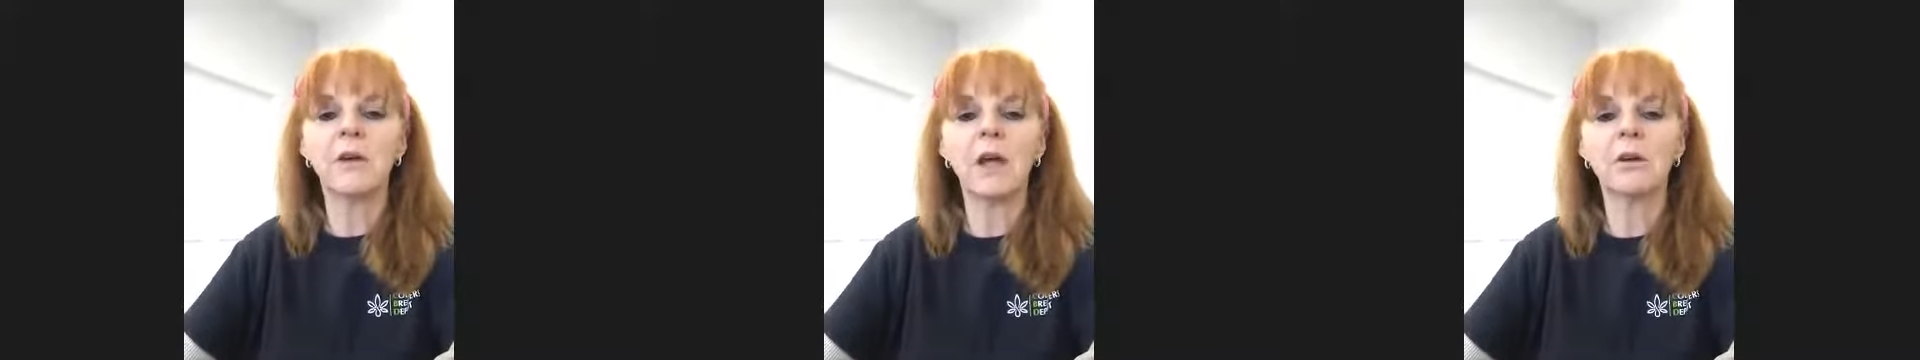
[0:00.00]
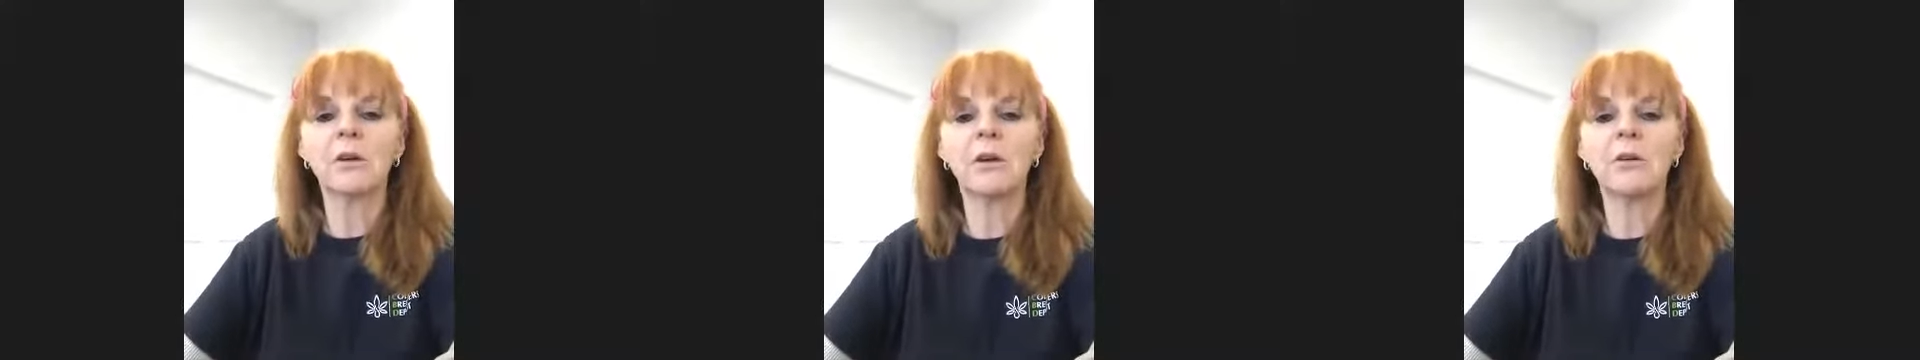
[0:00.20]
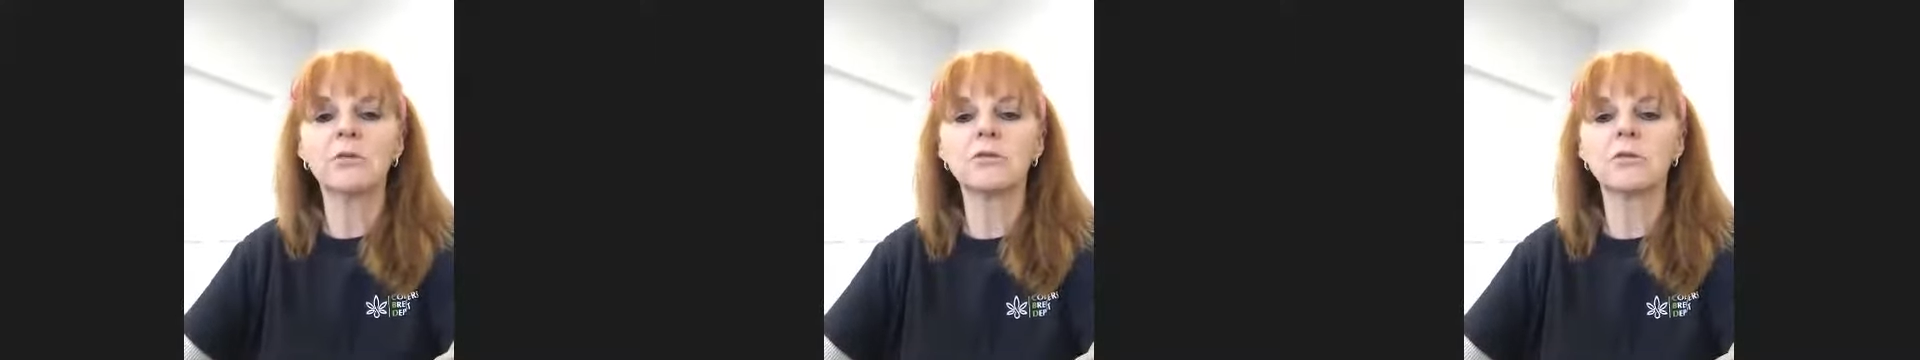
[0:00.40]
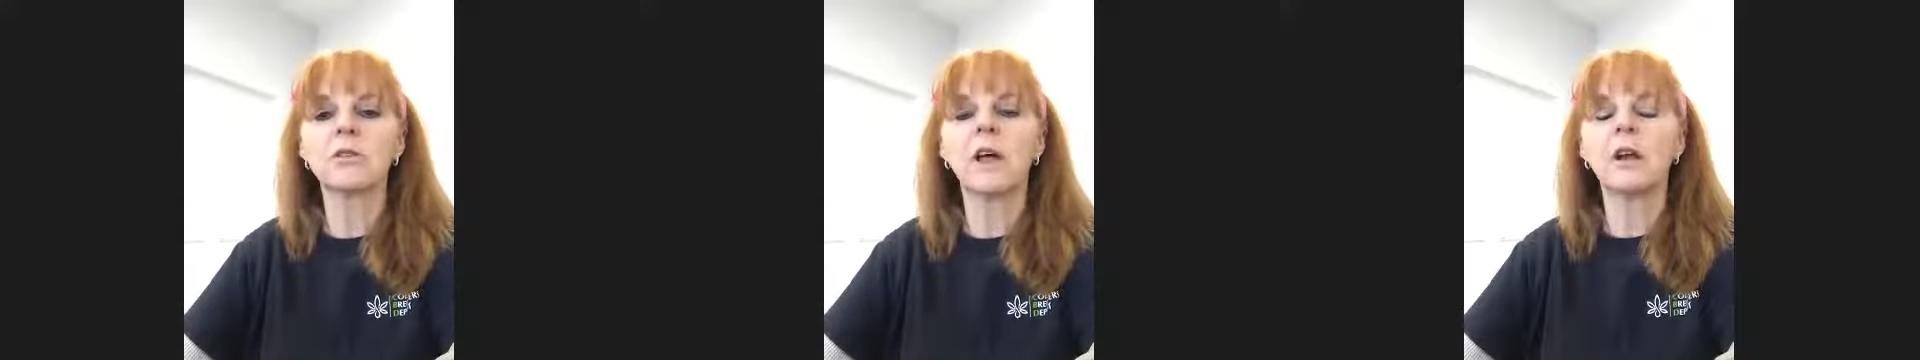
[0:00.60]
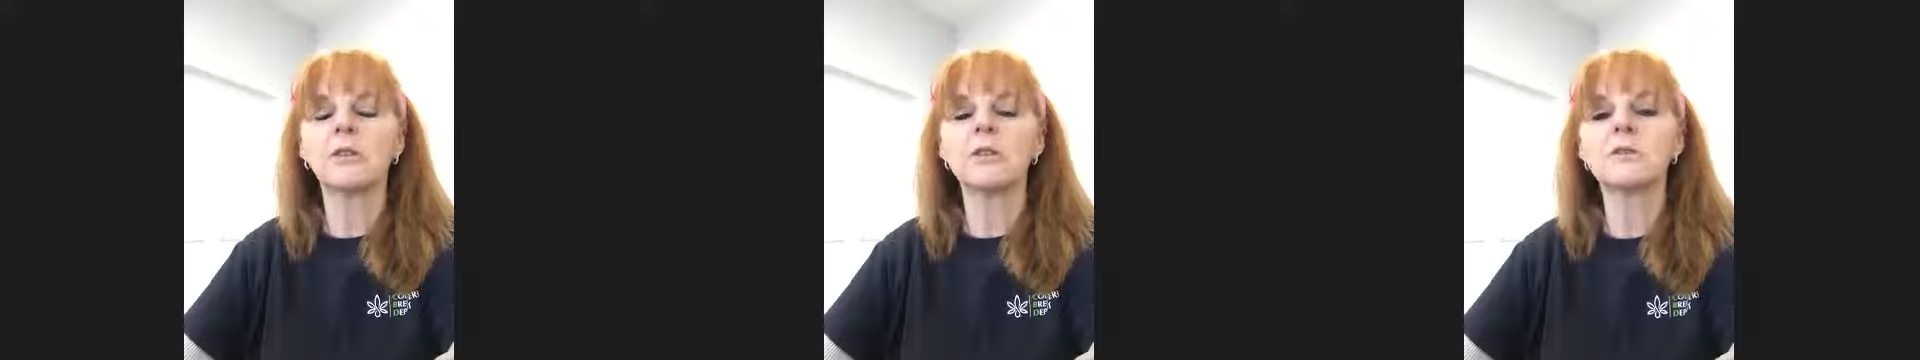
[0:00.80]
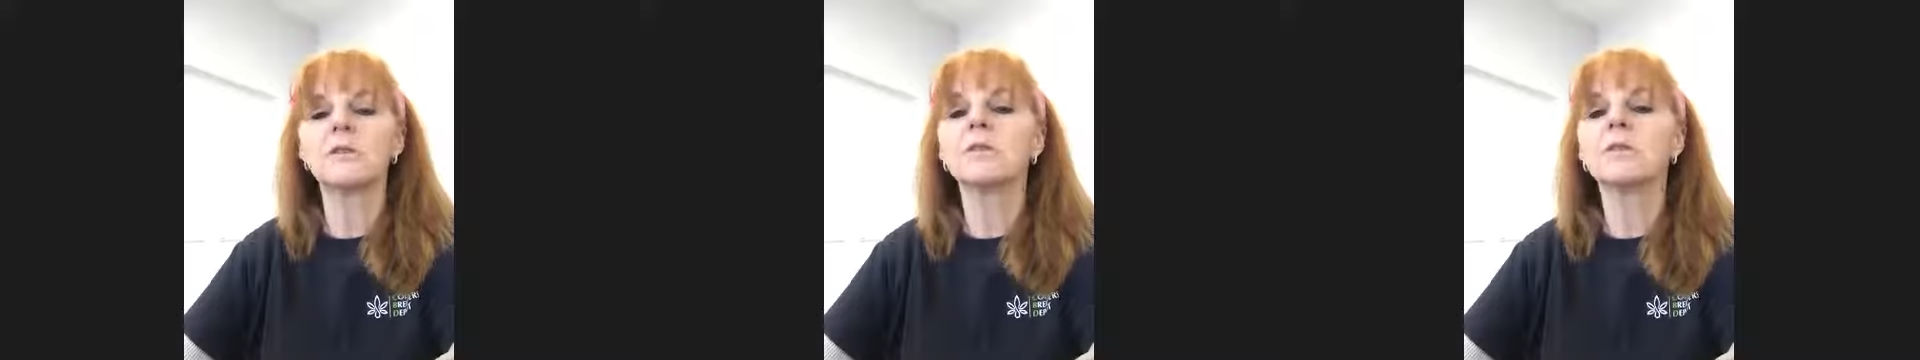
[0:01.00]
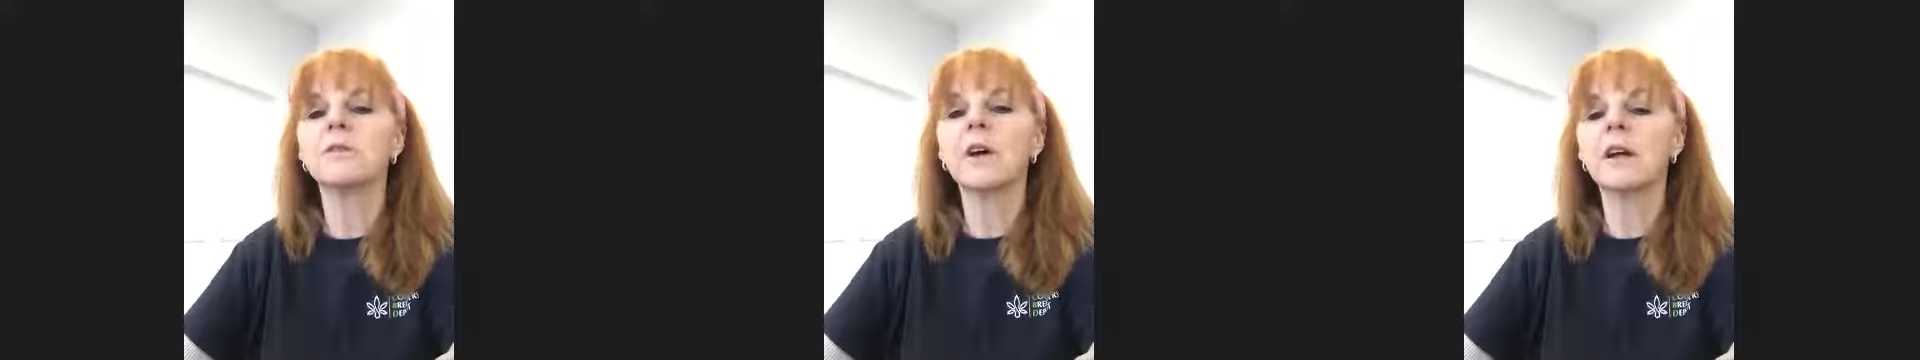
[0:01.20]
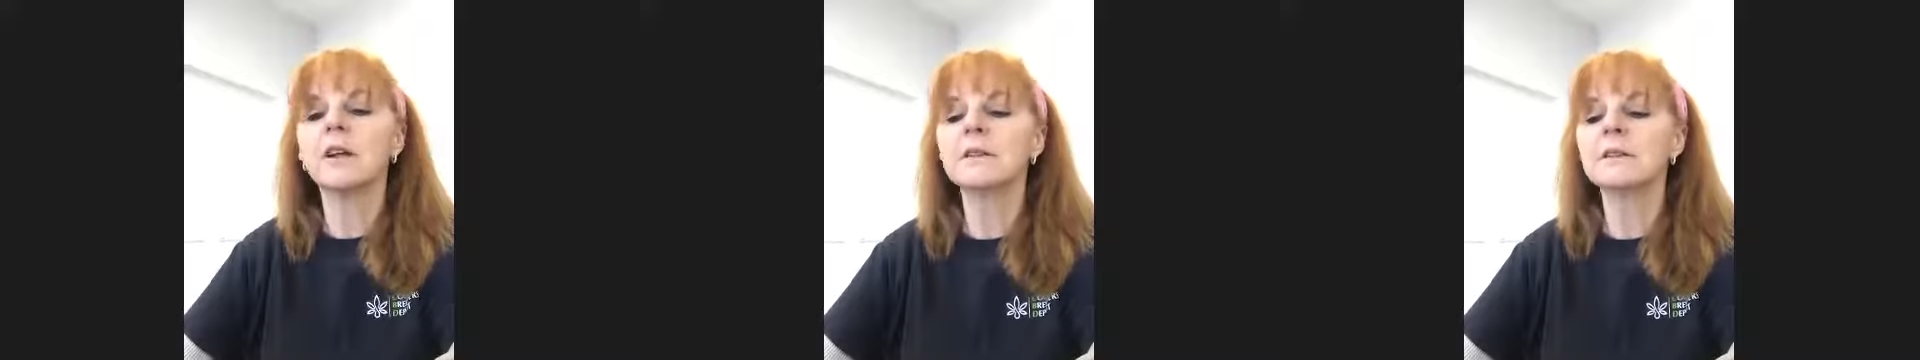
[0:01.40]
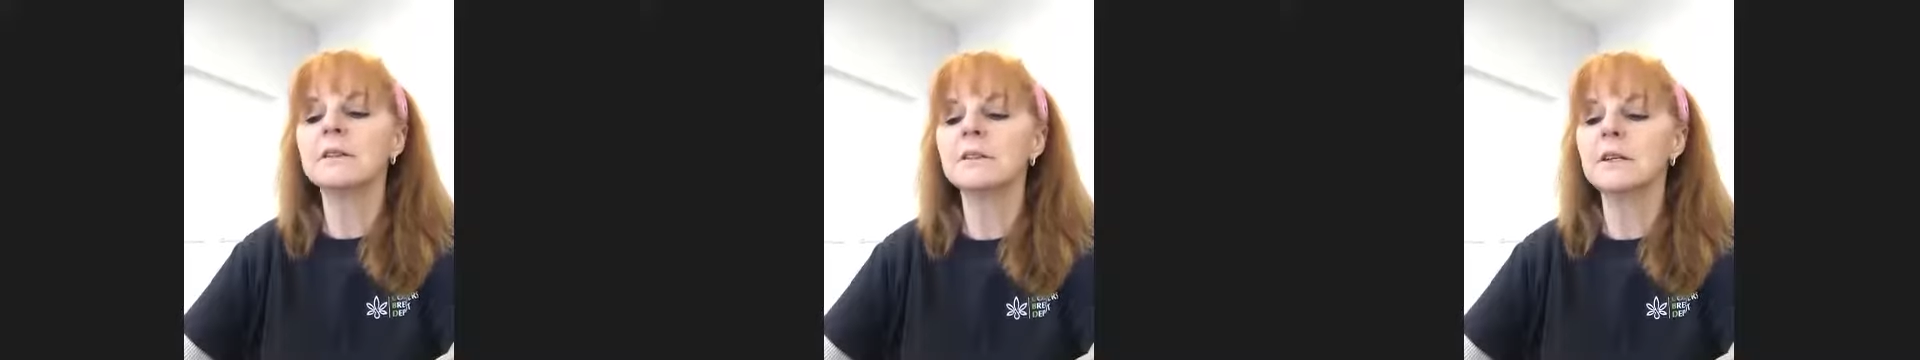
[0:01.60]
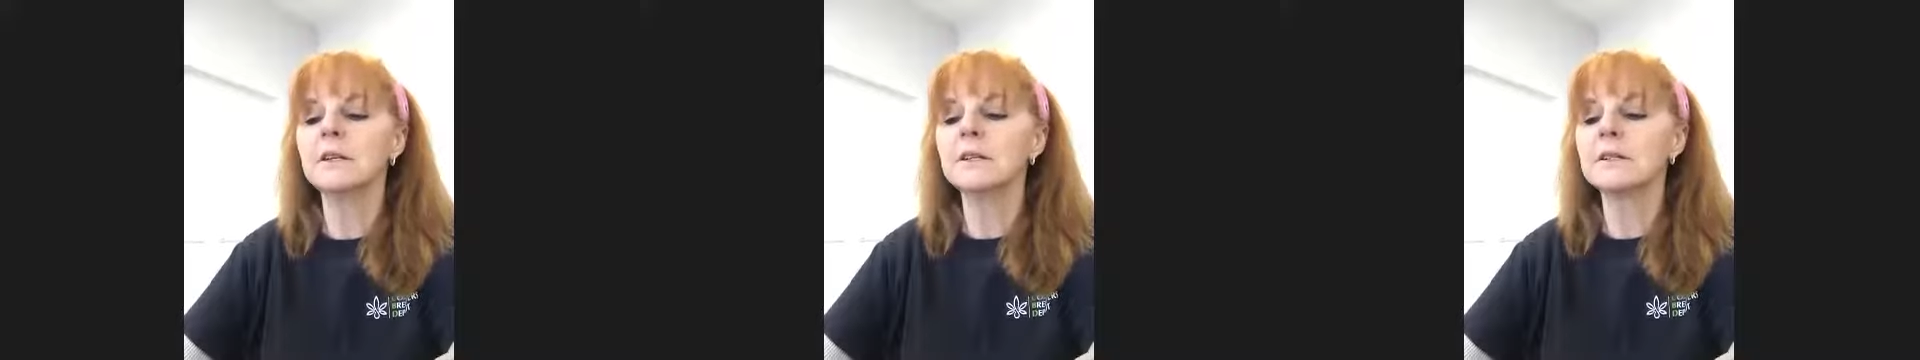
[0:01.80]
Agriculture that are certifying the
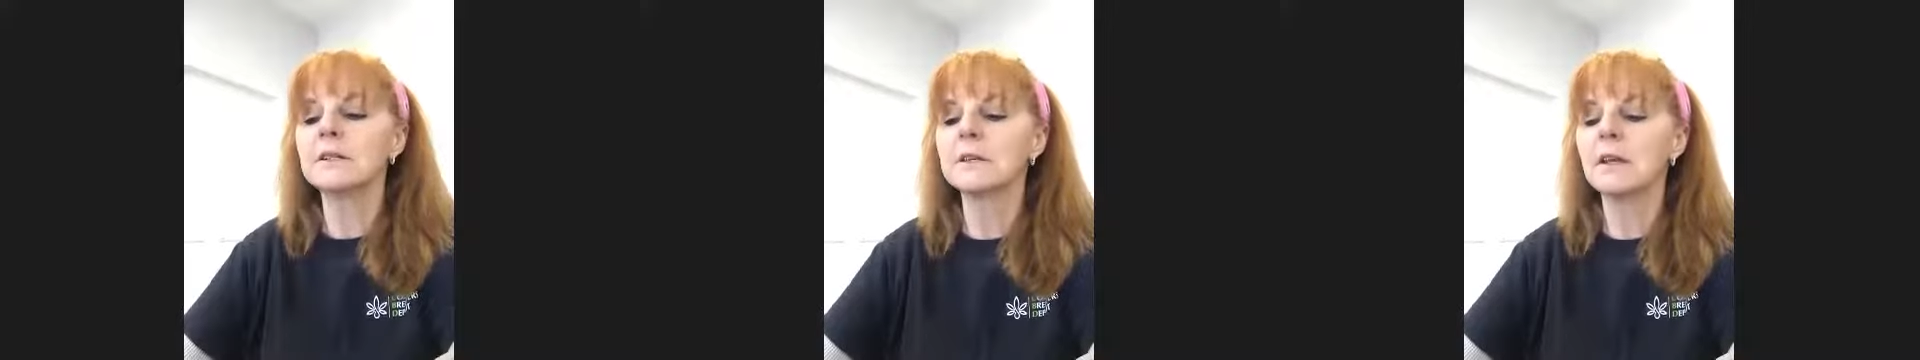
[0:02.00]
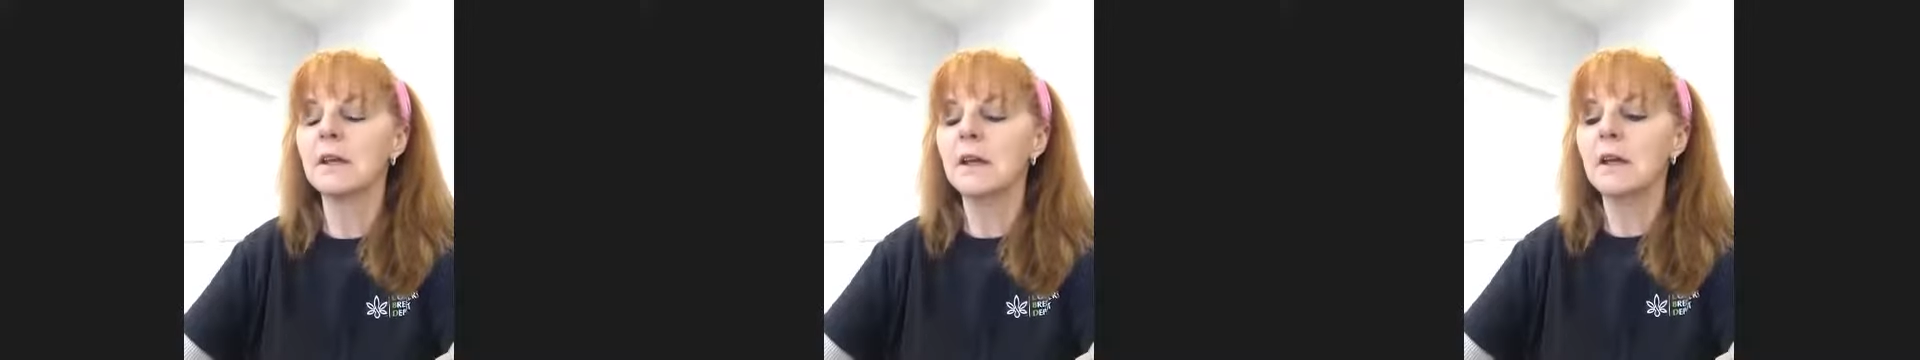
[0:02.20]
seeds.